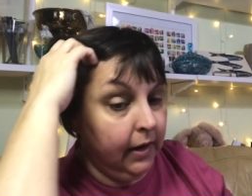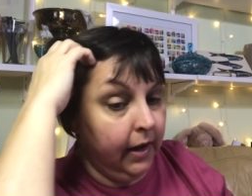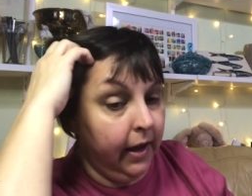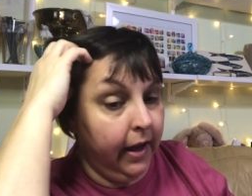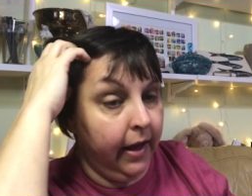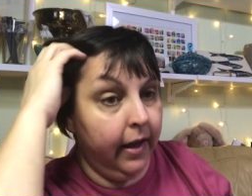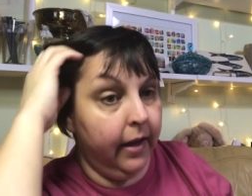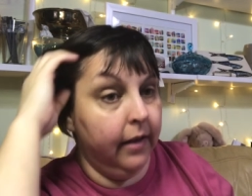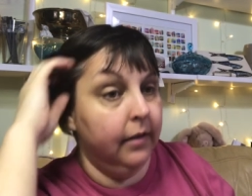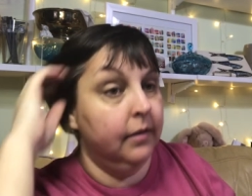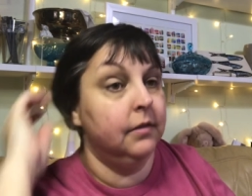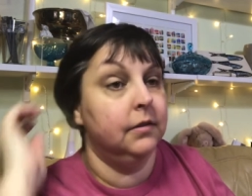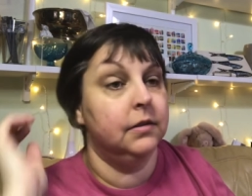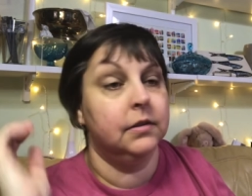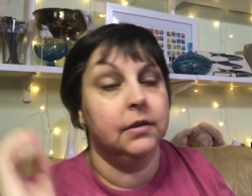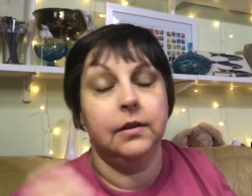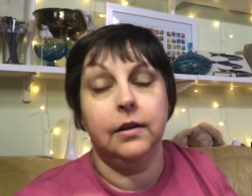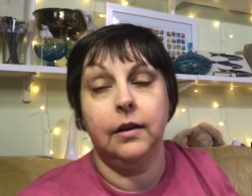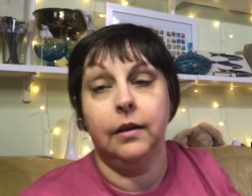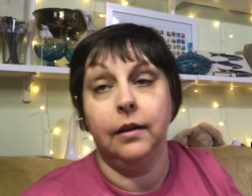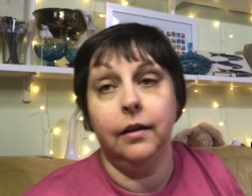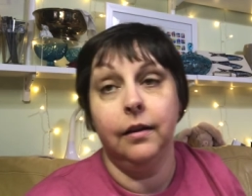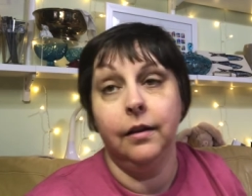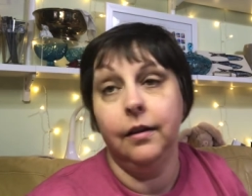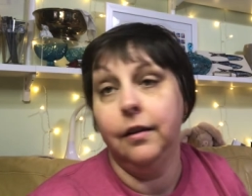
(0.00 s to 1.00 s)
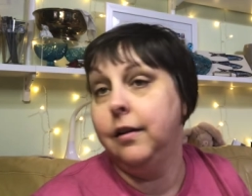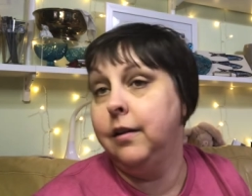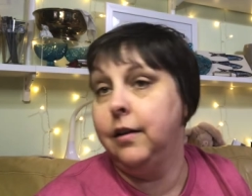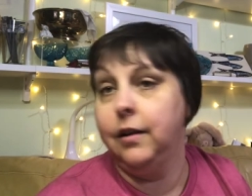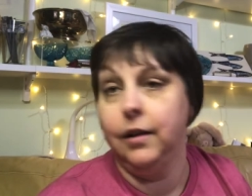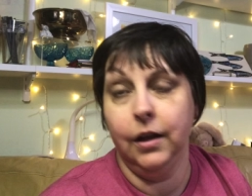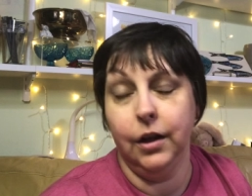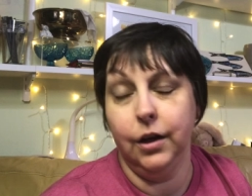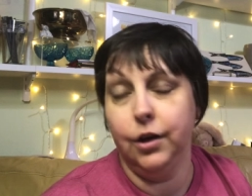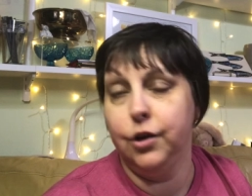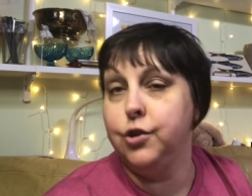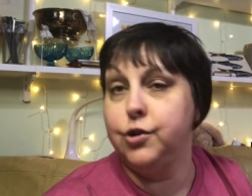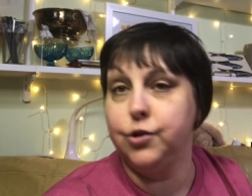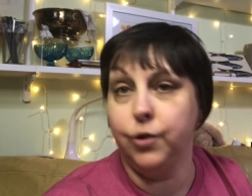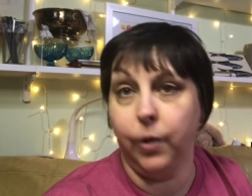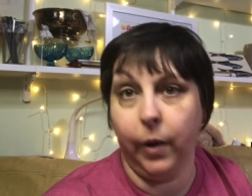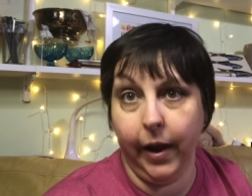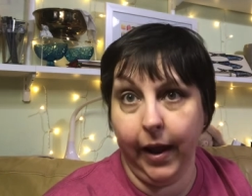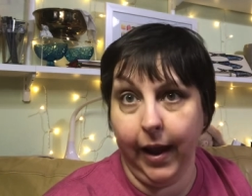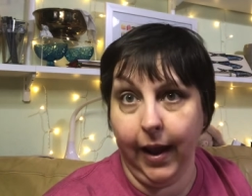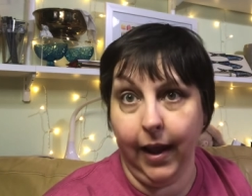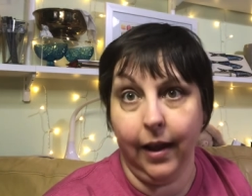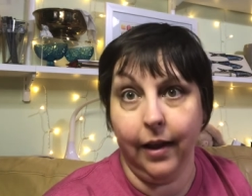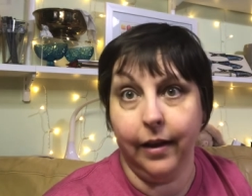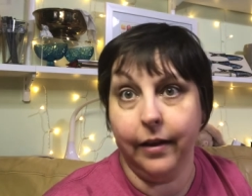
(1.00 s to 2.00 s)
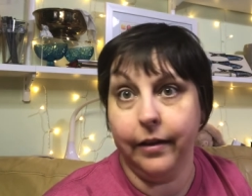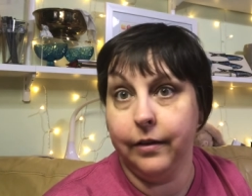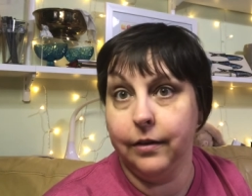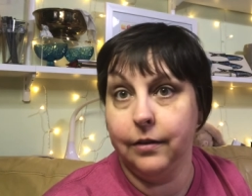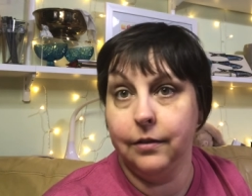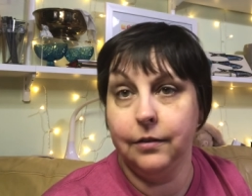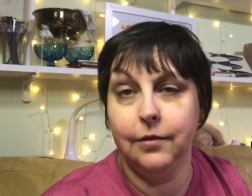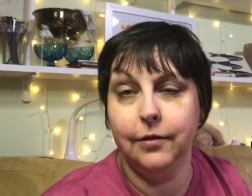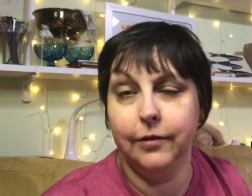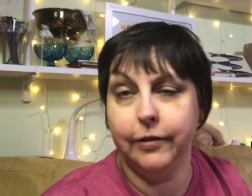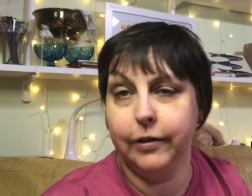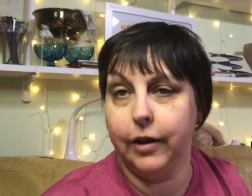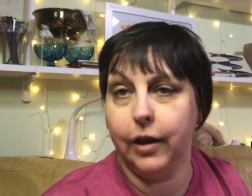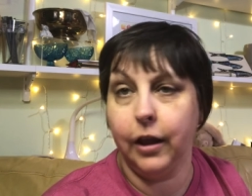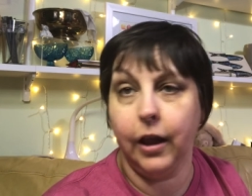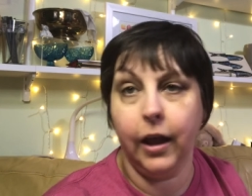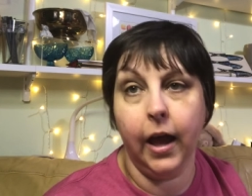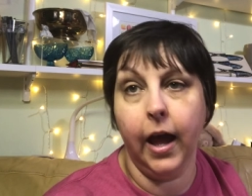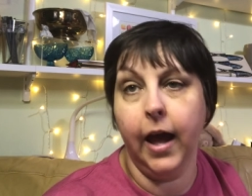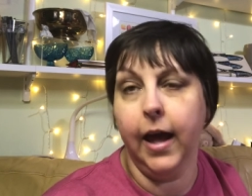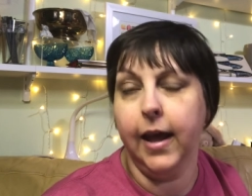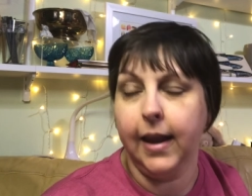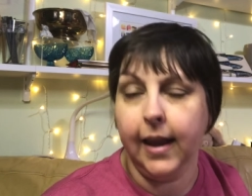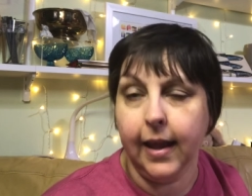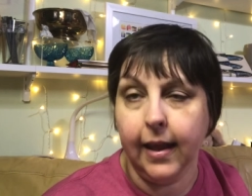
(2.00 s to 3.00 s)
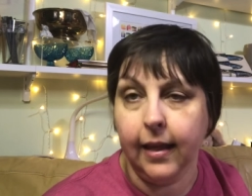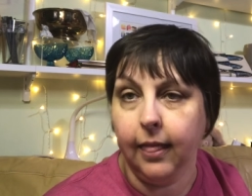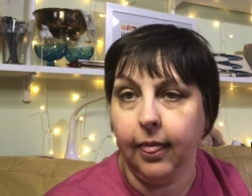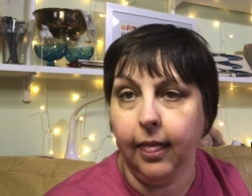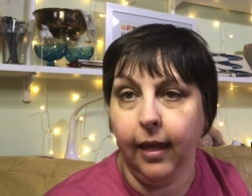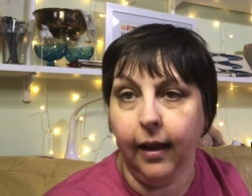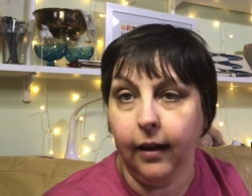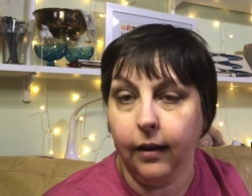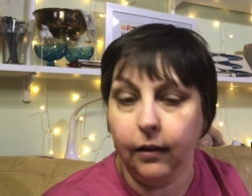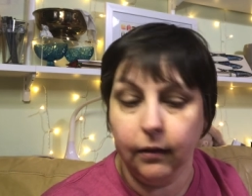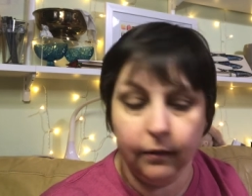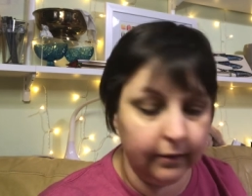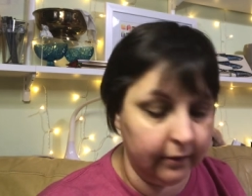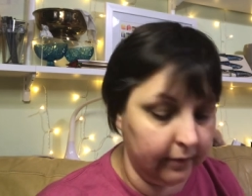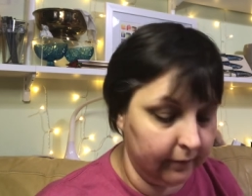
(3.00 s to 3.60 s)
uh, enjoying cutting things.